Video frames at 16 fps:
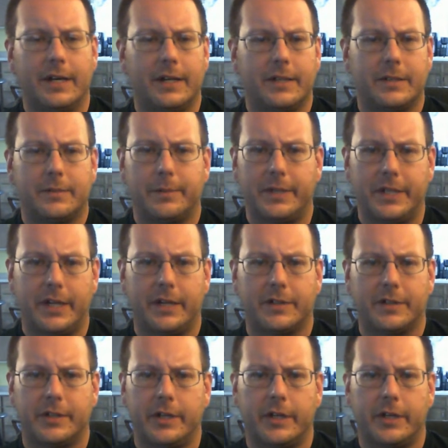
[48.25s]
It's been
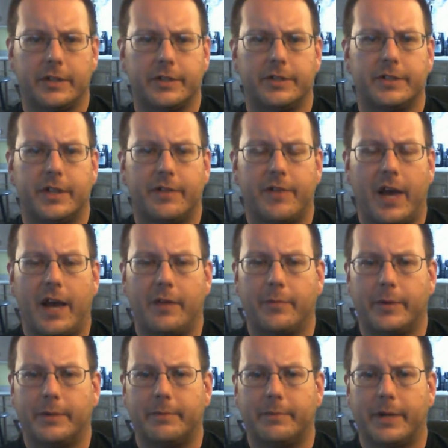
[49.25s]
years and years since I've had one,